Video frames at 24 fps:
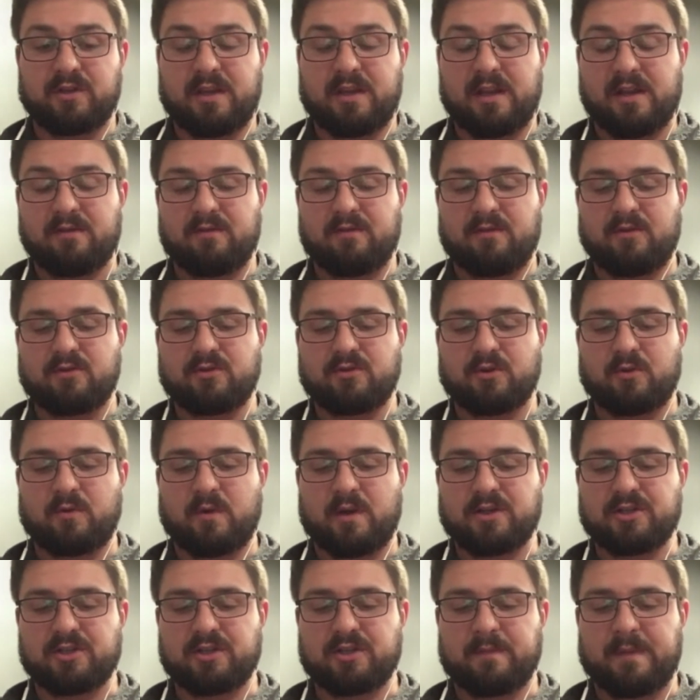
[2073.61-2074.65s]
There's no
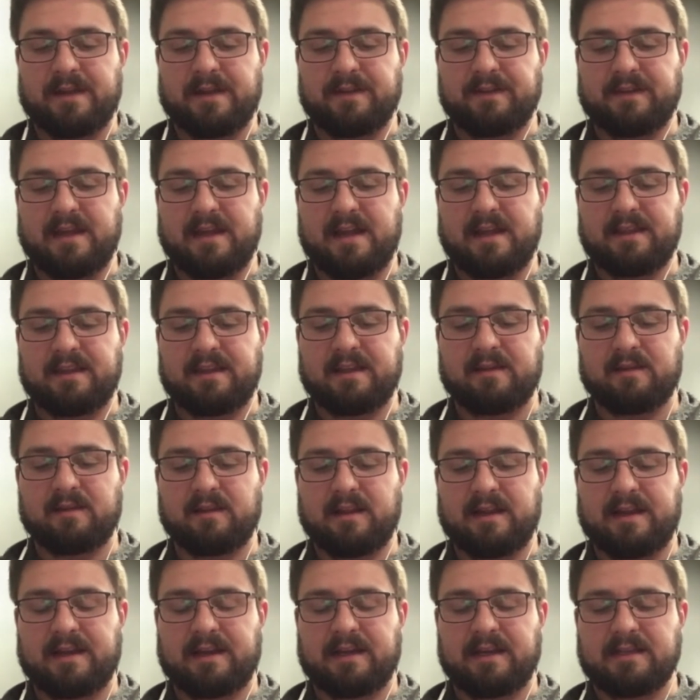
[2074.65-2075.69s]
question about that. That
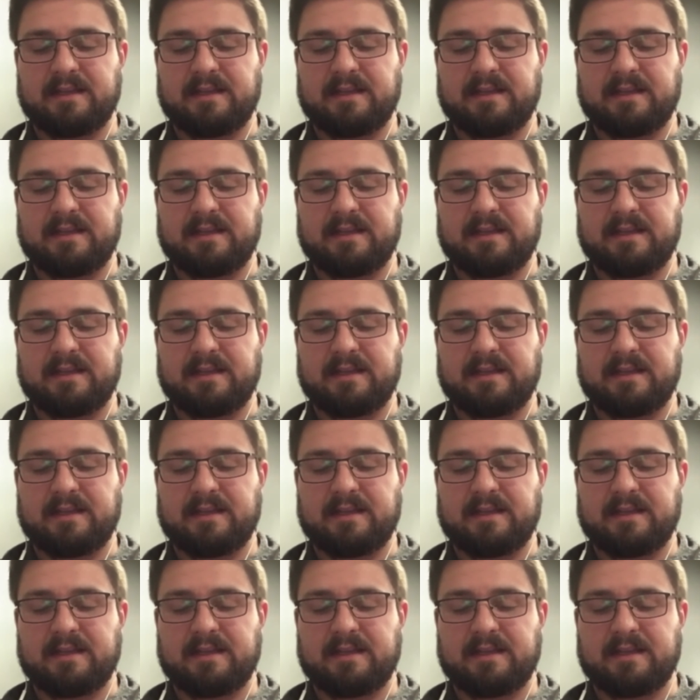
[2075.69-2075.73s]
like